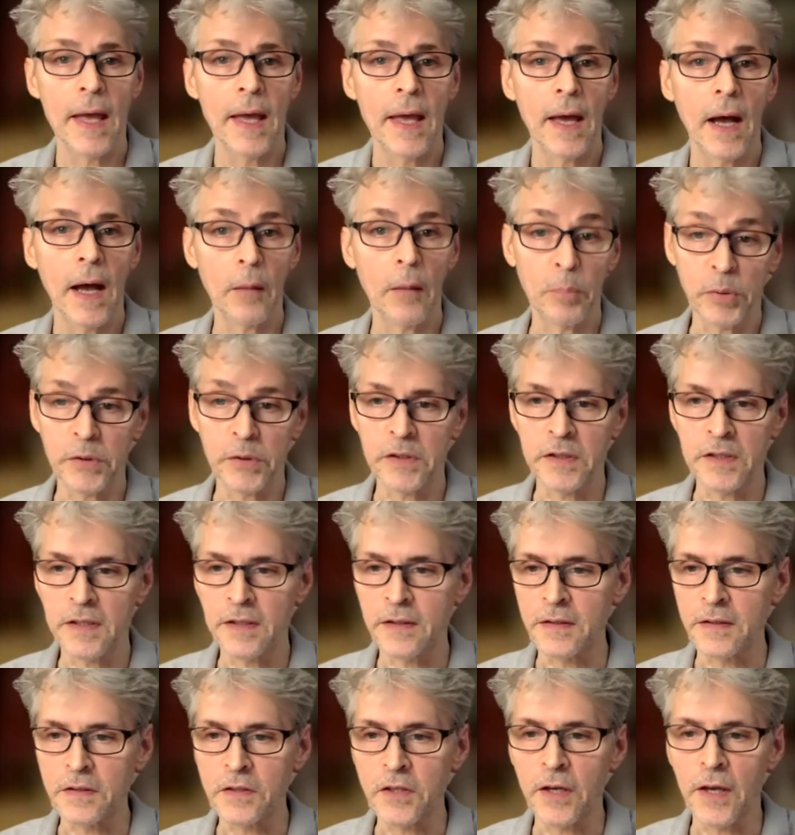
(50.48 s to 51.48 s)
I'll put it in
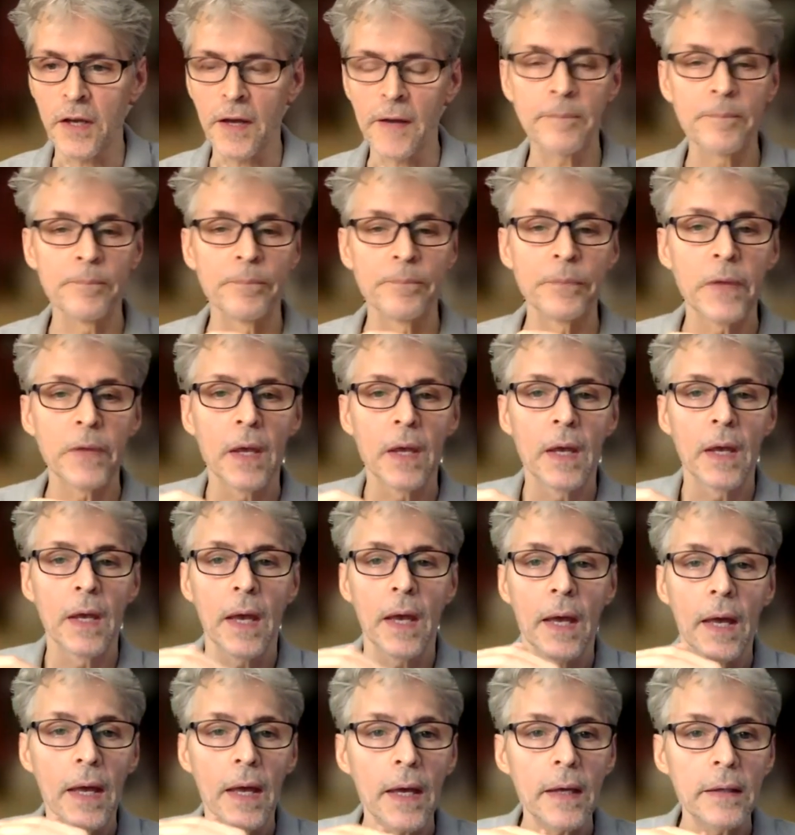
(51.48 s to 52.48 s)
the chat.
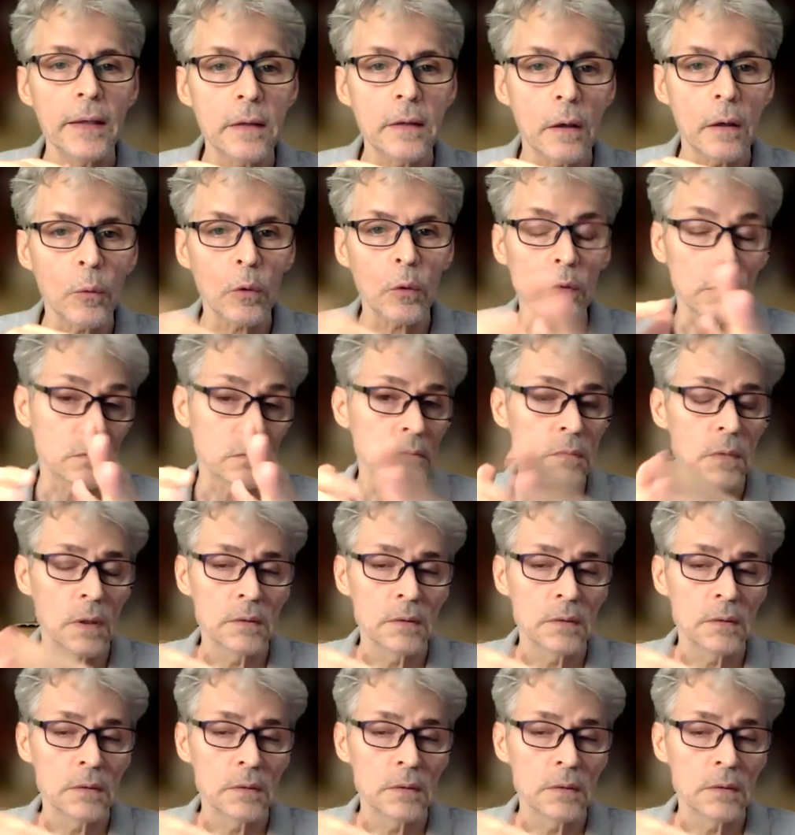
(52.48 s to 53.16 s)
Or